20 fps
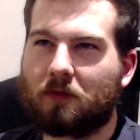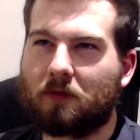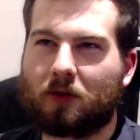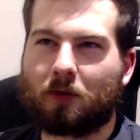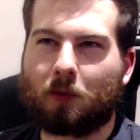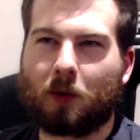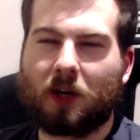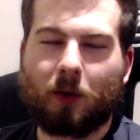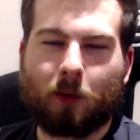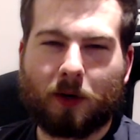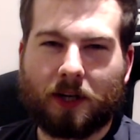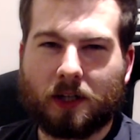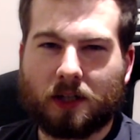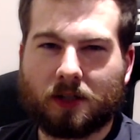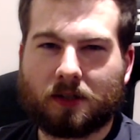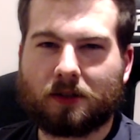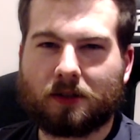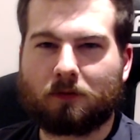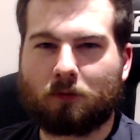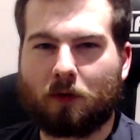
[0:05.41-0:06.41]
3
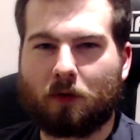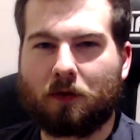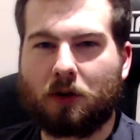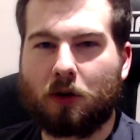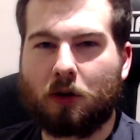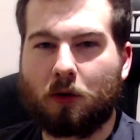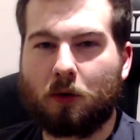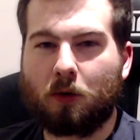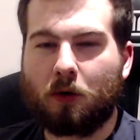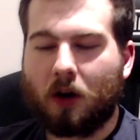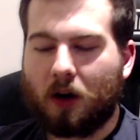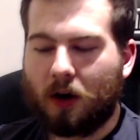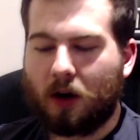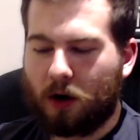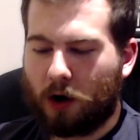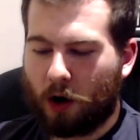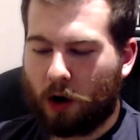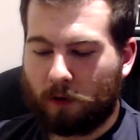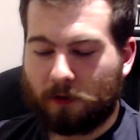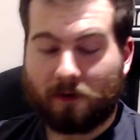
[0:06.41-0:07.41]
weeks, review
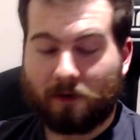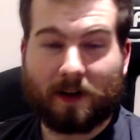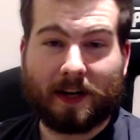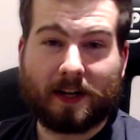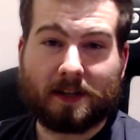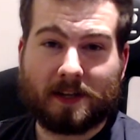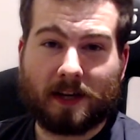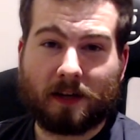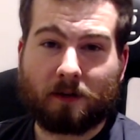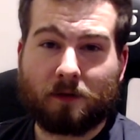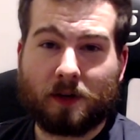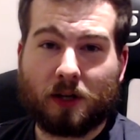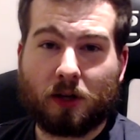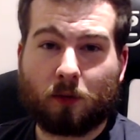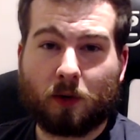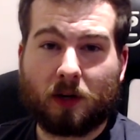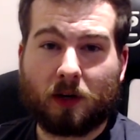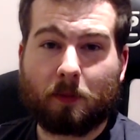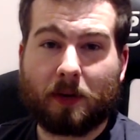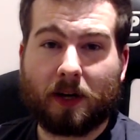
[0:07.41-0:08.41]
of the Fanatec
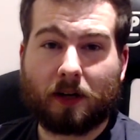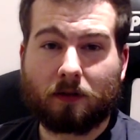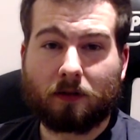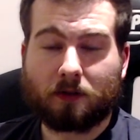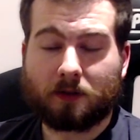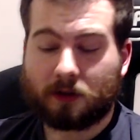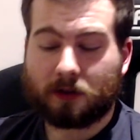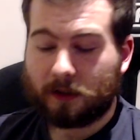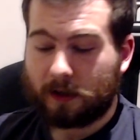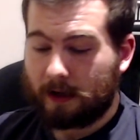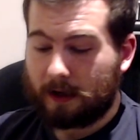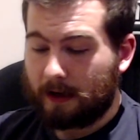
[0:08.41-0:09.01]
V3 pedals.